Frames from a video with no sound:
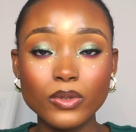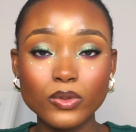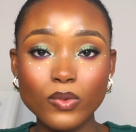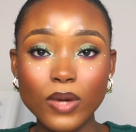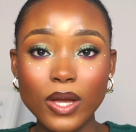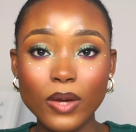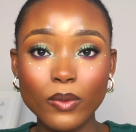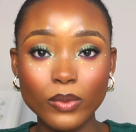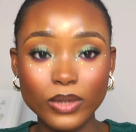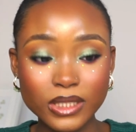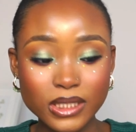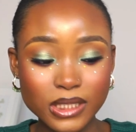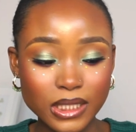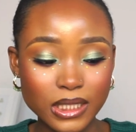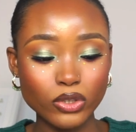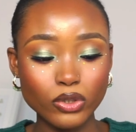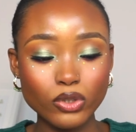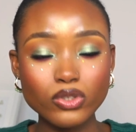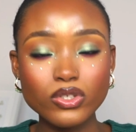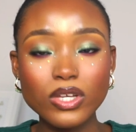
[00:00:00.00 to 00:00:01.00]
what I
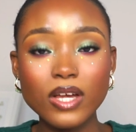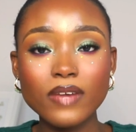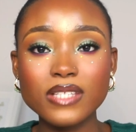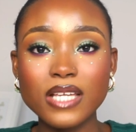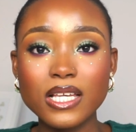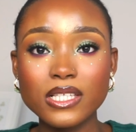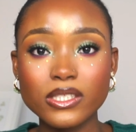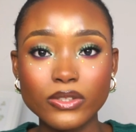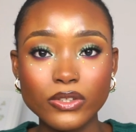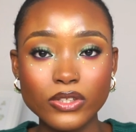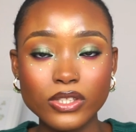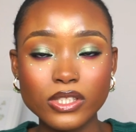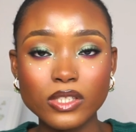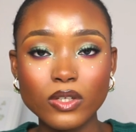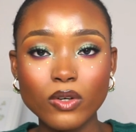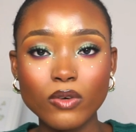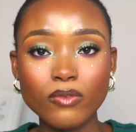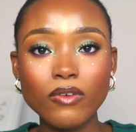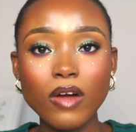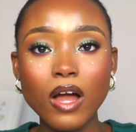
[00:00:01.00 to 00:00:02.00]
wanted. You also have to ask
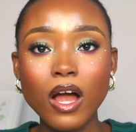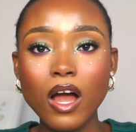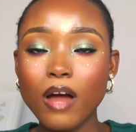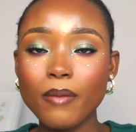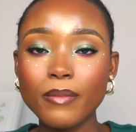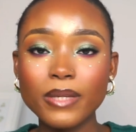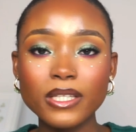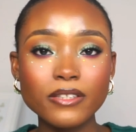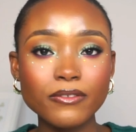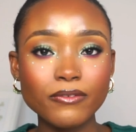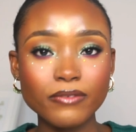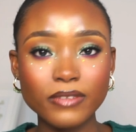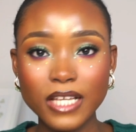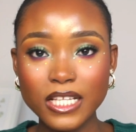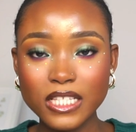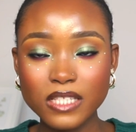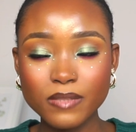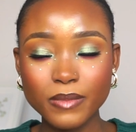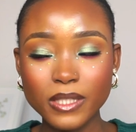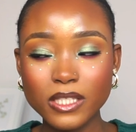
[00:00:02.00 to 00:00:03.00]
yourself, how many
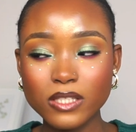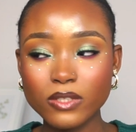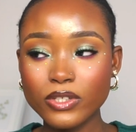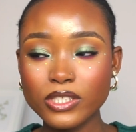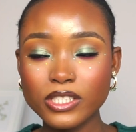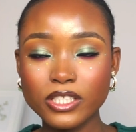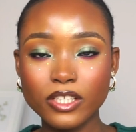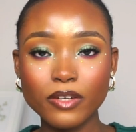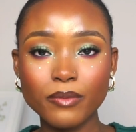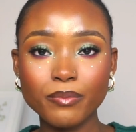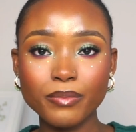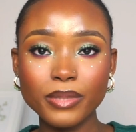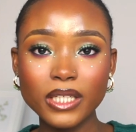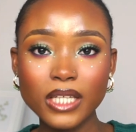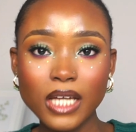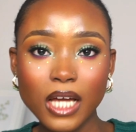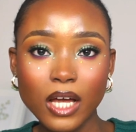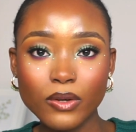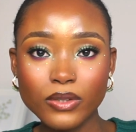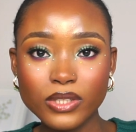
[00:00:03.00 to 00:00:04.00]
flatmates? Because there are big
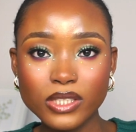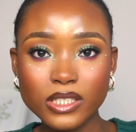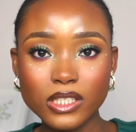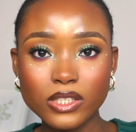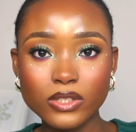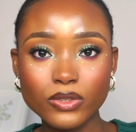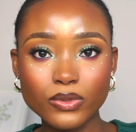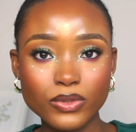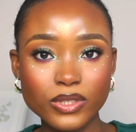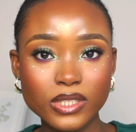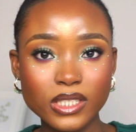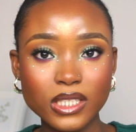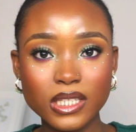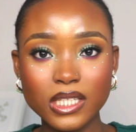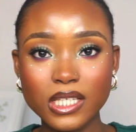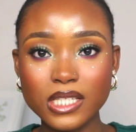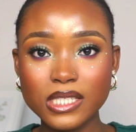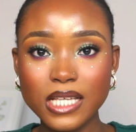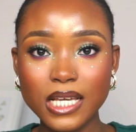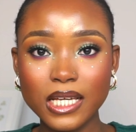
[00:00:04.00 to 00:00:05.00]
houses. You see
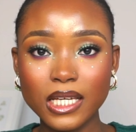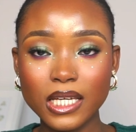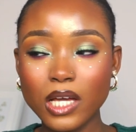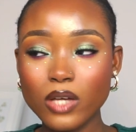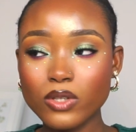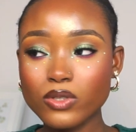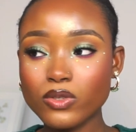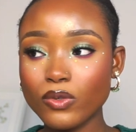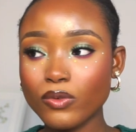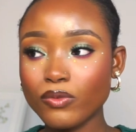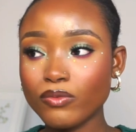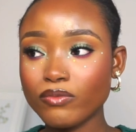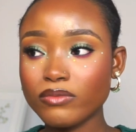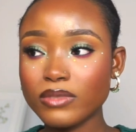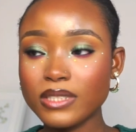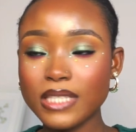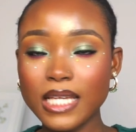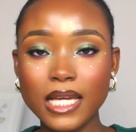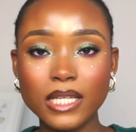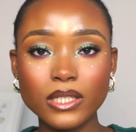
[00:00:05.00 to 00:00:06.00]
there's like a house of
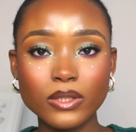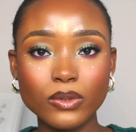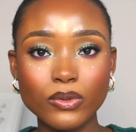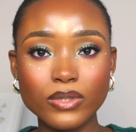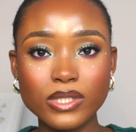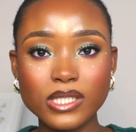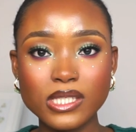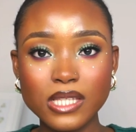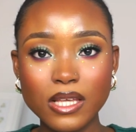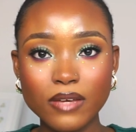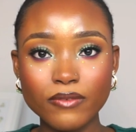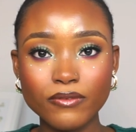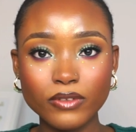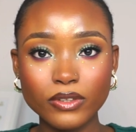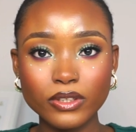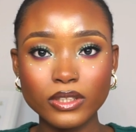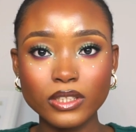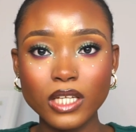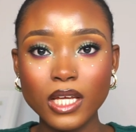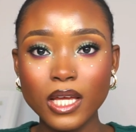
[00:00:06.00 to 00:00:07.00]
10 or
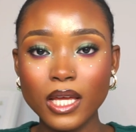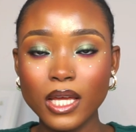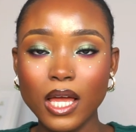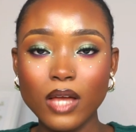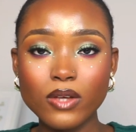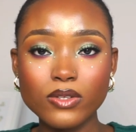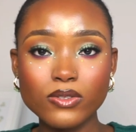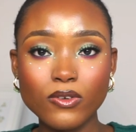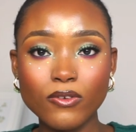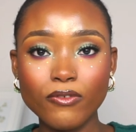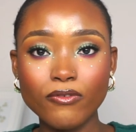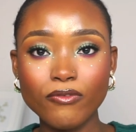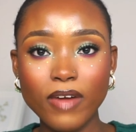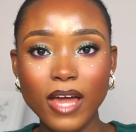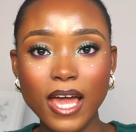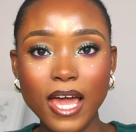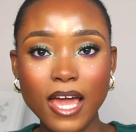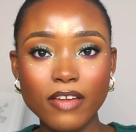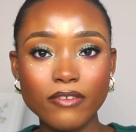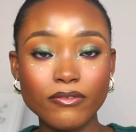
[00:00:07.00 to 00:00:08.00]
7, a house of
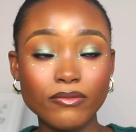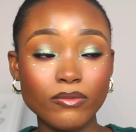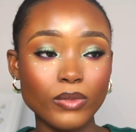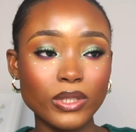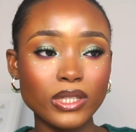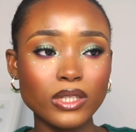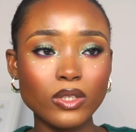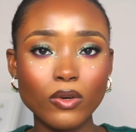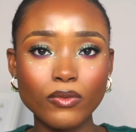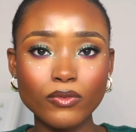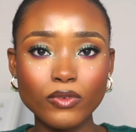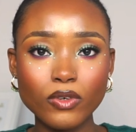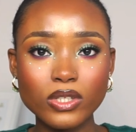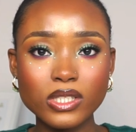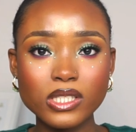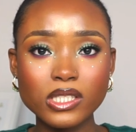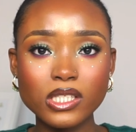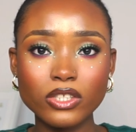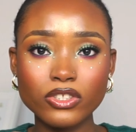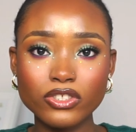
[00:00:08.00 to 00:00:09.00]
5, with, of
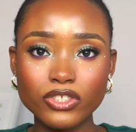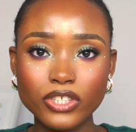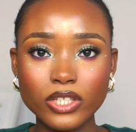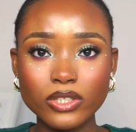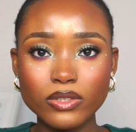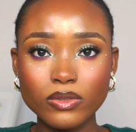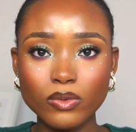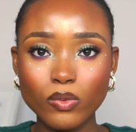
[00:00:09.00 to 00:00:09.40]
course, shared